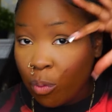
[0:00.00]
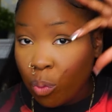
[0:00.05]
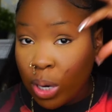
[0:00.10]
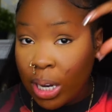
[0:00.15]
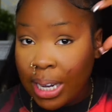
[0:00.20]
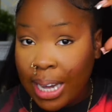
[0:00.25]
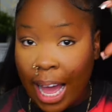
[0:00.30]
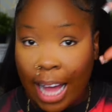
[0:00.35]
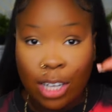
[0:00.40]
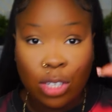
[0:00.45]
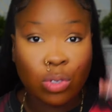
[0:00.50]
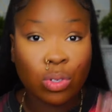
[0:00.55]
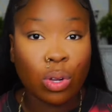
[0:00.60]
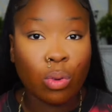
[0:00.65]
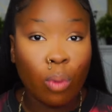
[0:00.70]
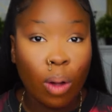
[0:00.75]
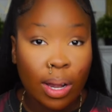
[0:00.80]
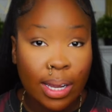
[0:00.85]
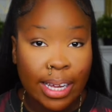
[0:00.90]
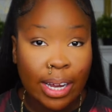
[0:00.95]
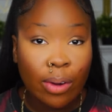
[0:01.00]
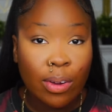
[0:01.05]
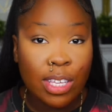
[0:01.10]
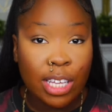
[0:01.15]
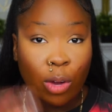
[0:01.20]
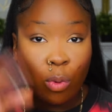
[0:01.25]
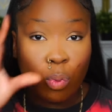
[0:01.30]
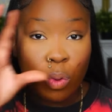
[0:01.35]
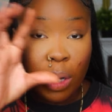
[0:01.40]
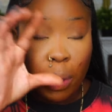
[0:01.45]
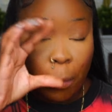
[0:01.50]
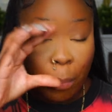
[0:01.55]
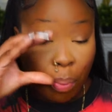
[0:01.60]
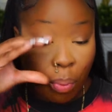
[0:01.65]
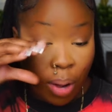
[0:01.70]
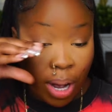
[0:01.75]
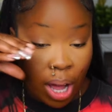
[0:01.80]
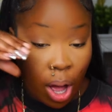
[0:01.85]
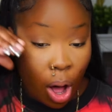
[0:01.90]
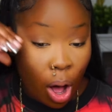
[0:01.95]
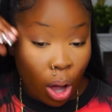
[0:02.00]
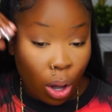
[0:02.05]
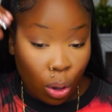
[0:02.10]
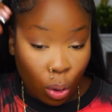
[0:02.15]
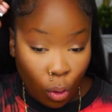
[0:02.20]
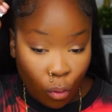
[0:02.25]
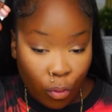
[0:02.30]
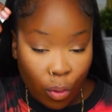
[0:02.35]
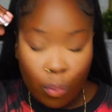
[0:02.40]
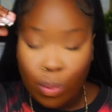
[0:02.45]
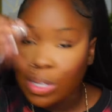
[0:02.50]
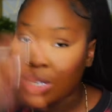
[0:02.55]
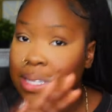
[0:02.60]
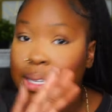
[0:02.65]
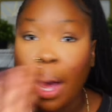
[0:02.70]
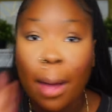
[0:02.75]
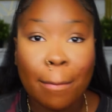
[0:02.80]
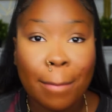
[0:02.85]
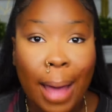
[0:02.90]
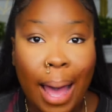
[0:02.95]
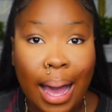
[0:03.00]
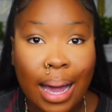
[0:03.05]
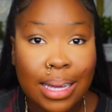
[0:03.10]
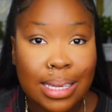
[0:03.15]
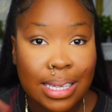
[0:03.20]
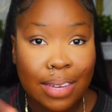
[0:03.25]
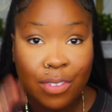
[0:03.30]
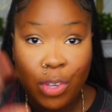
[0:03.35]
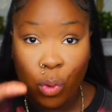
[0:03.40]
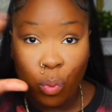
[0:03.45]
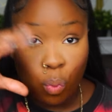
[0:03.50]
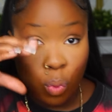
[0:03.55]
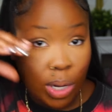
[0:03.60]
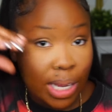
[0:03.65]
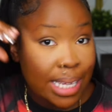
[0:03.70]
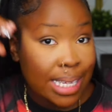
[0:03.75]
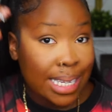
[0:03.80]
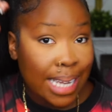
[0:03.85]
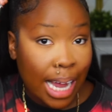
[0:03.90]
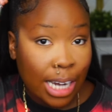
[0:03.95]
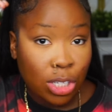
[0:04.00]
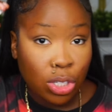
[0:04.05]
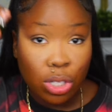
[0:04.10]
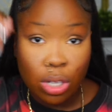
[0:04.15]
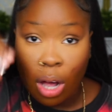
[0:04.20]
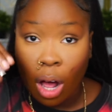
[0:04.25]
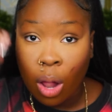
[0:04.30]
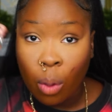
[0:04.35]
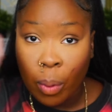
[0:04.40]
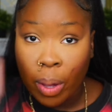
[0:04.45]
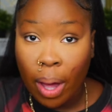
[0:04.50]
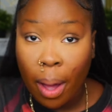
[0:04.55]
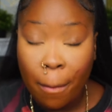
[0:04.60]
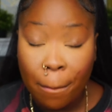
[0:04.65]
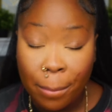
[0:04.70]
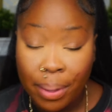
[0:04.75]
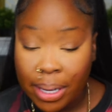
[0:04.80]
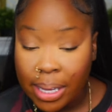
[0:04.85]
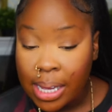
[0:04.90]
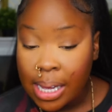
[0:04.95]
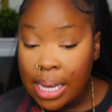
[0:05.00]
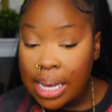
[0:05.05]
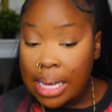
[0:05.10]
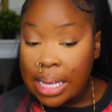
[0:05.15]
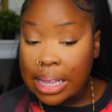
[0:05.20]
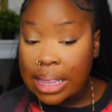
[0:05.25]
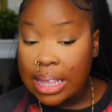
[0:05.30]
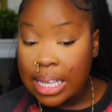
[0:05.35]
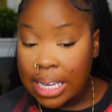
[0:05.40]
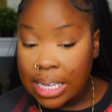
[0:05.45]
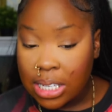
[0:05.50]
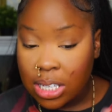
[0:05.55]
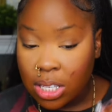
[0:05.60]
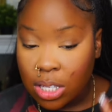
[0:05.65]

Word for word: really natural while here is like really bright all over which is not bad because it gives you a really snatched look all the way up but this